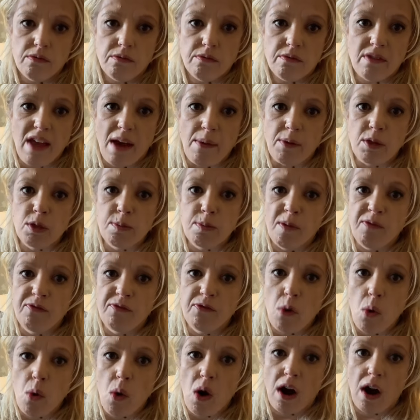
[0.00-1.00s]
That was
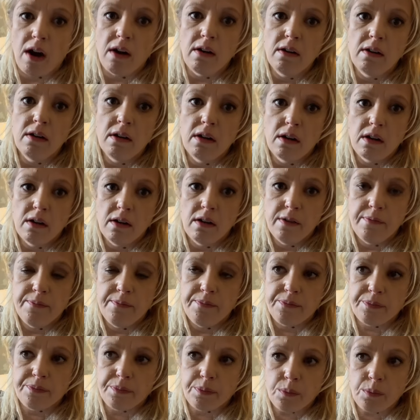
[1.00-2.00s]
before
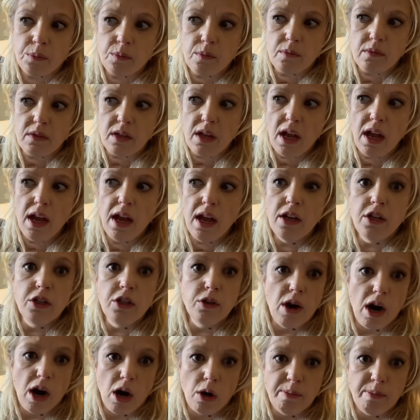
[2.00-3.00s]
A
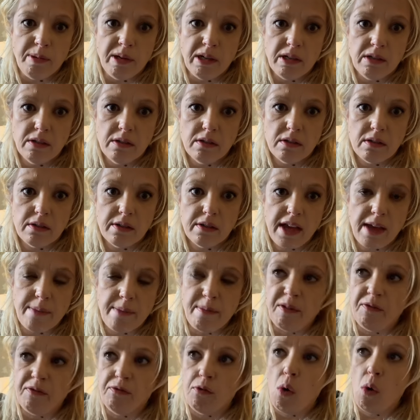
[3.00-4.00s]
New Hope and
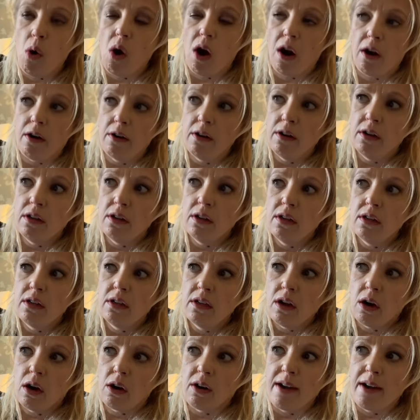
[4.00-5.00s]
before
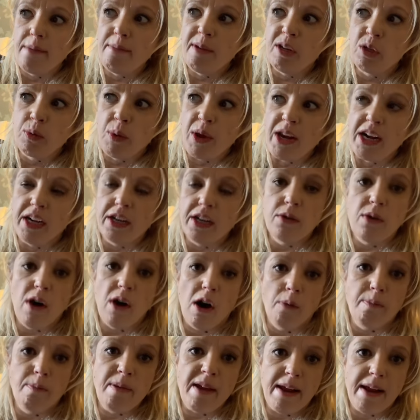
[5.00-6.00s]
or in between A New
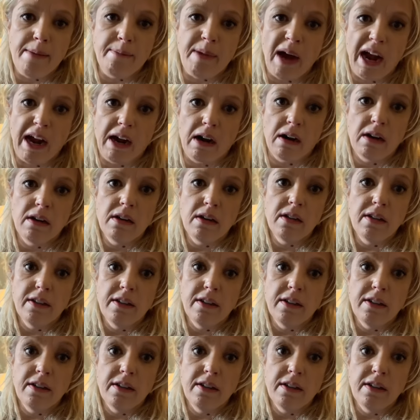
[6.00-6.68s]
Hope and Empire.